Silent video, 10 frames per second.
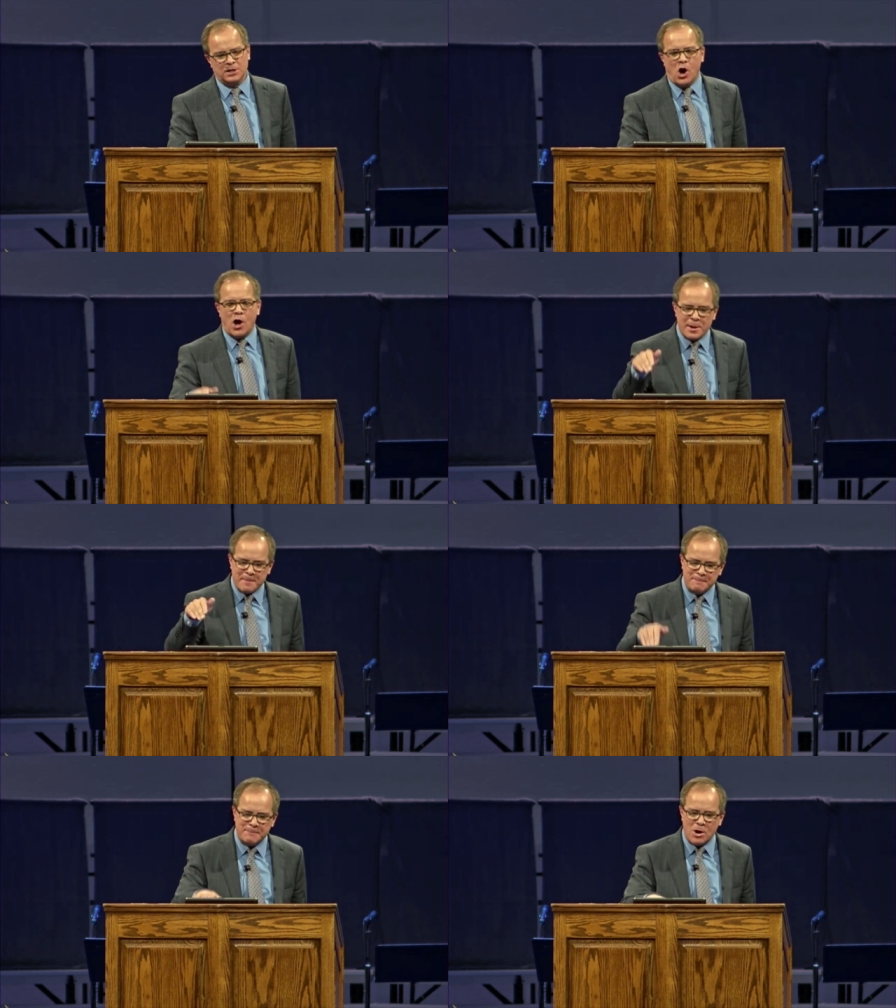on a
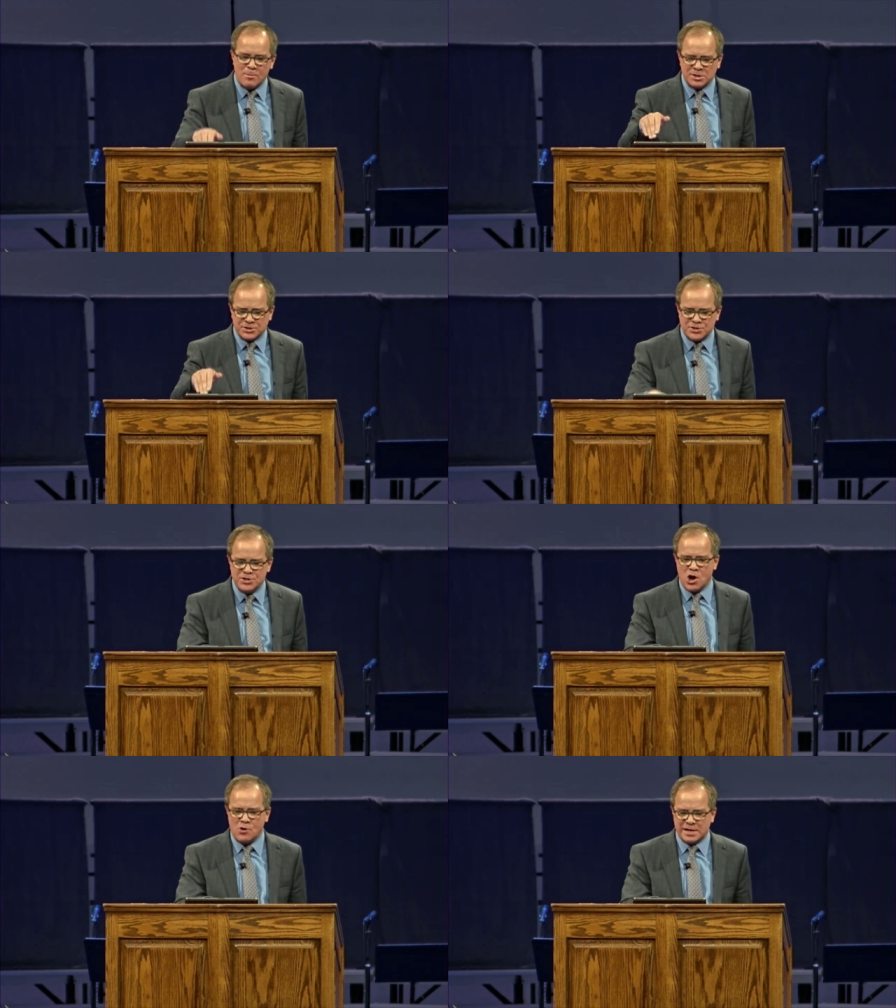moment's
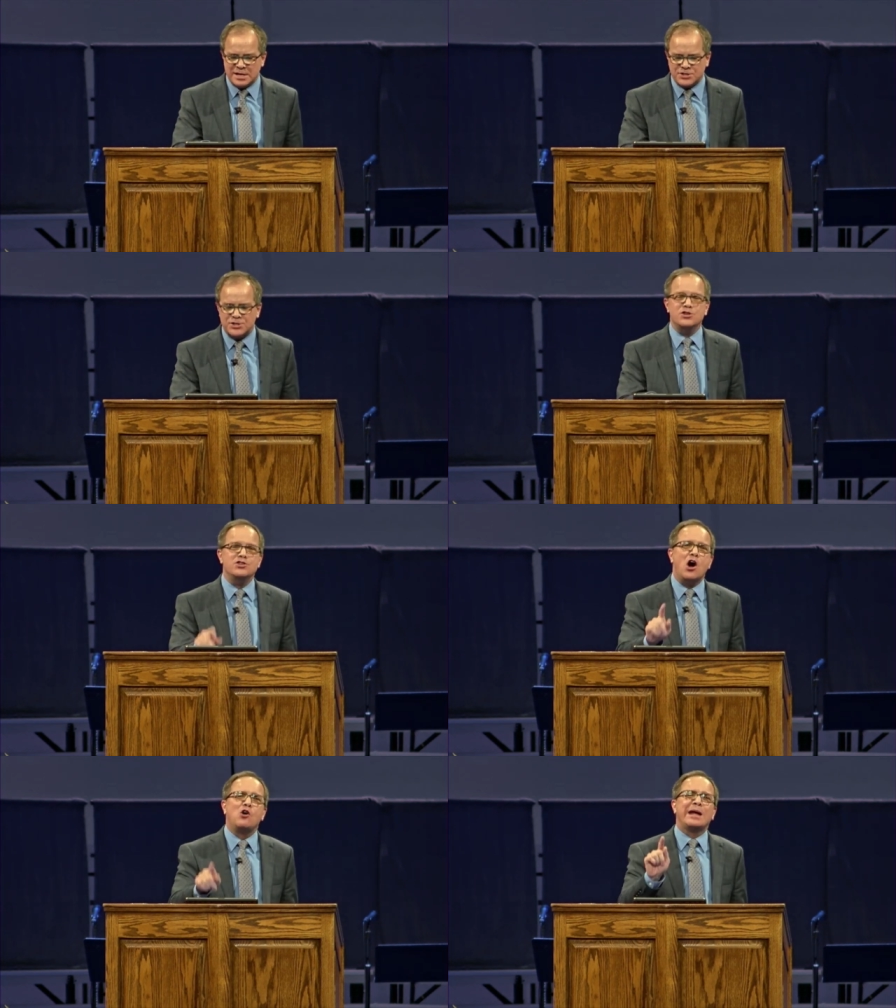notice,
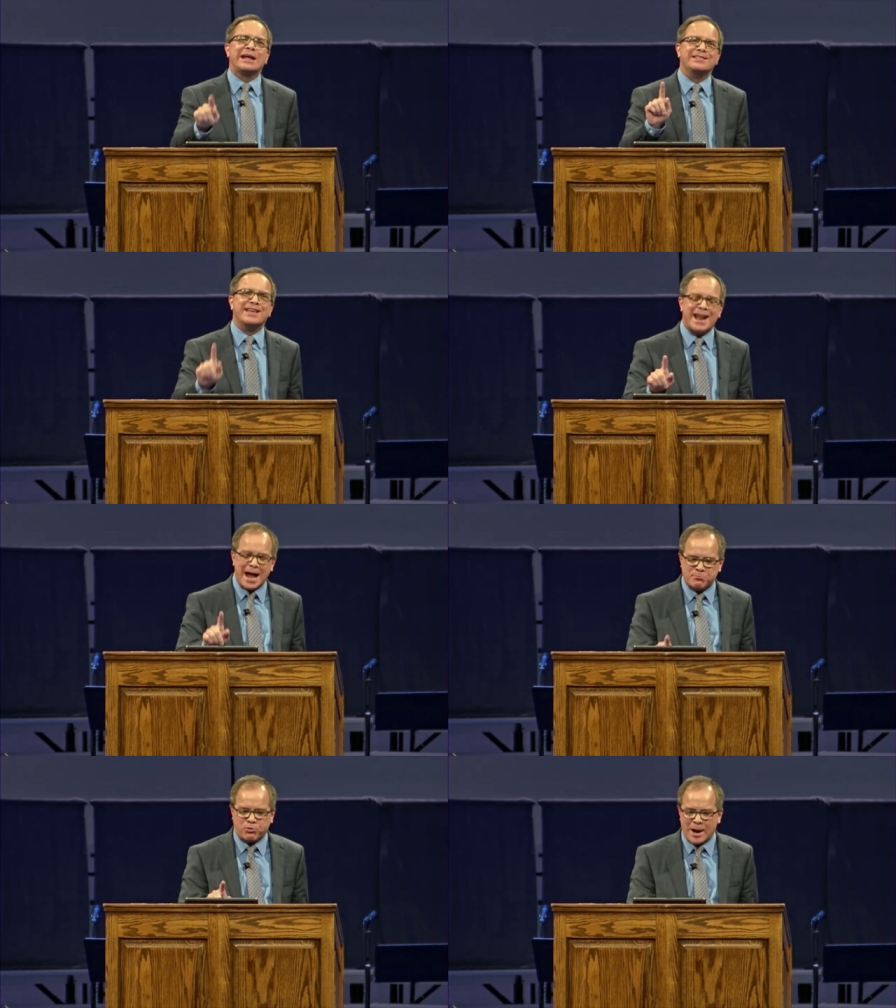knowing that
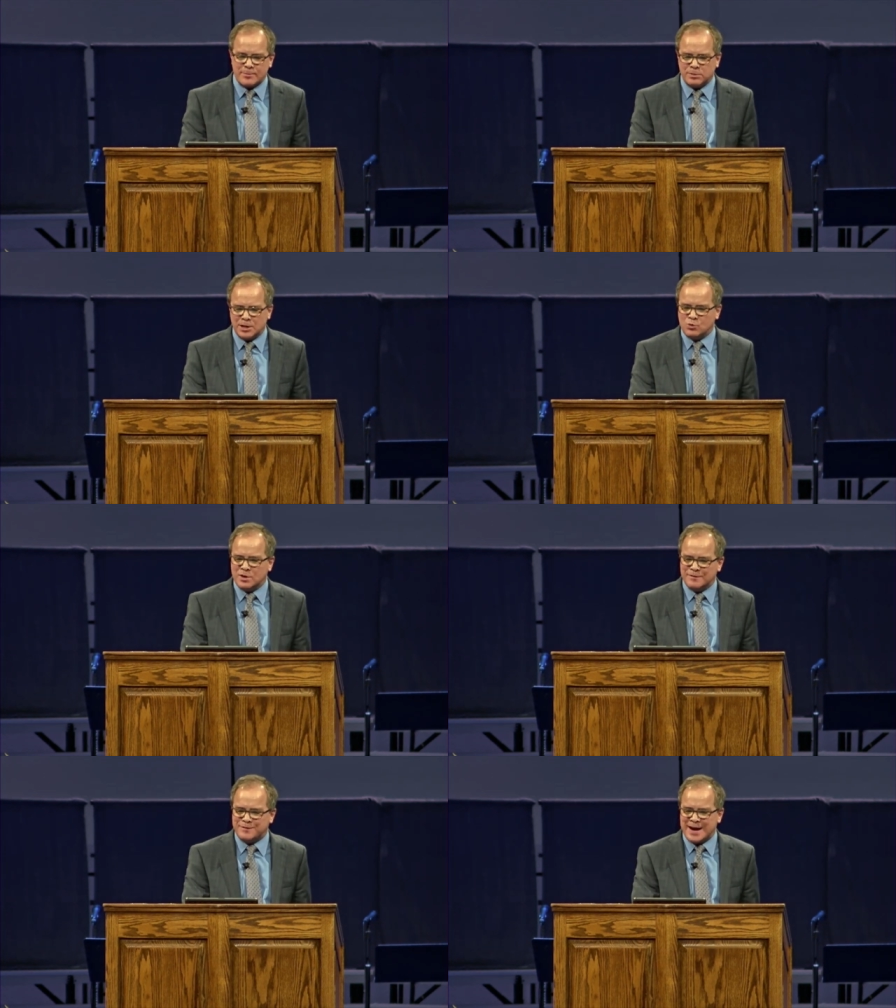I probably
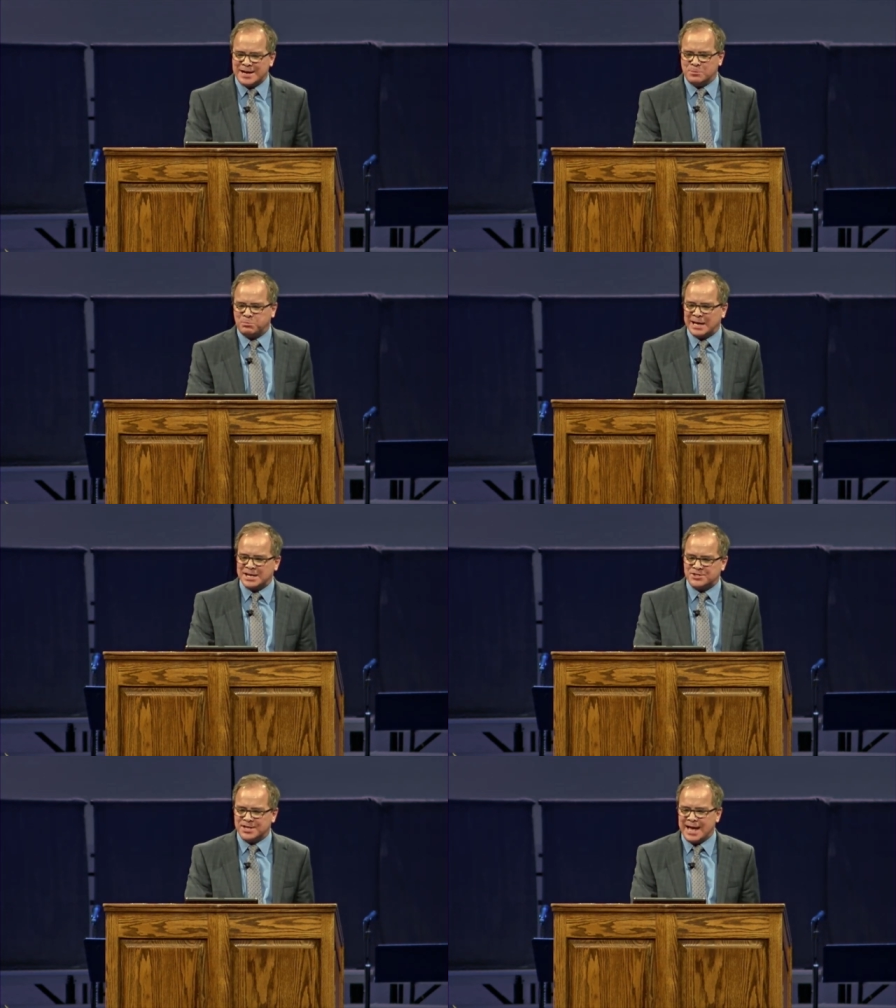wouldn't find a
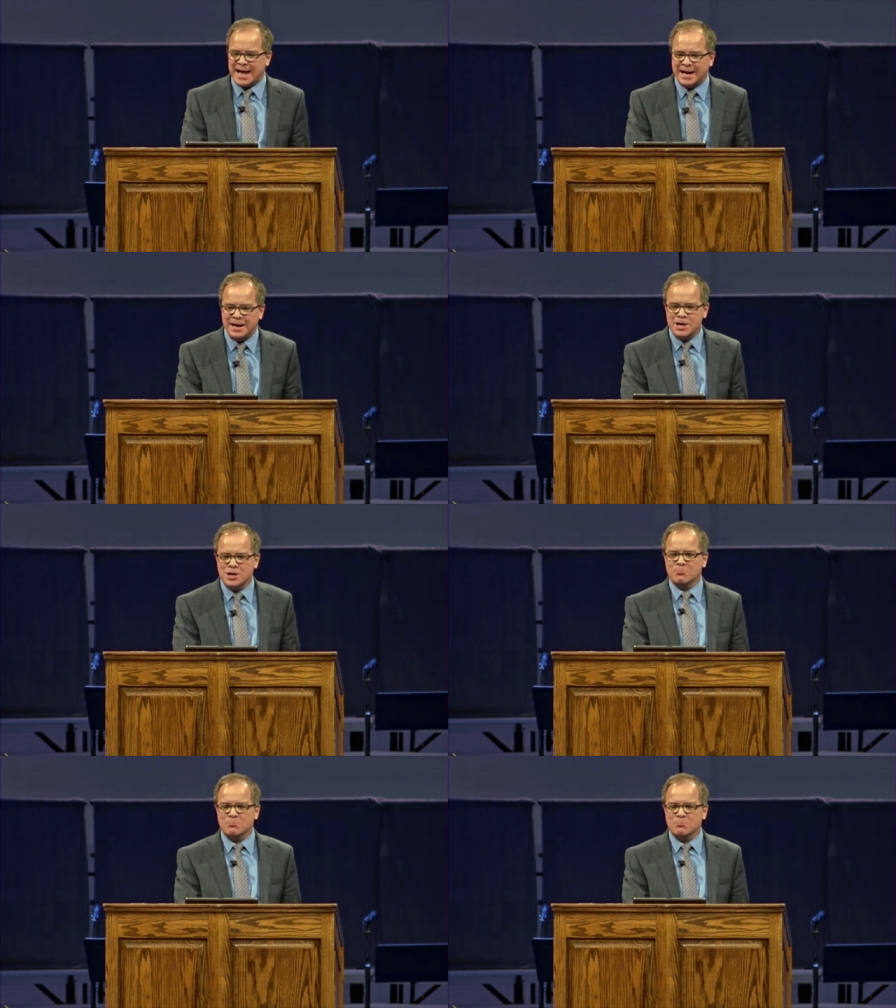place today,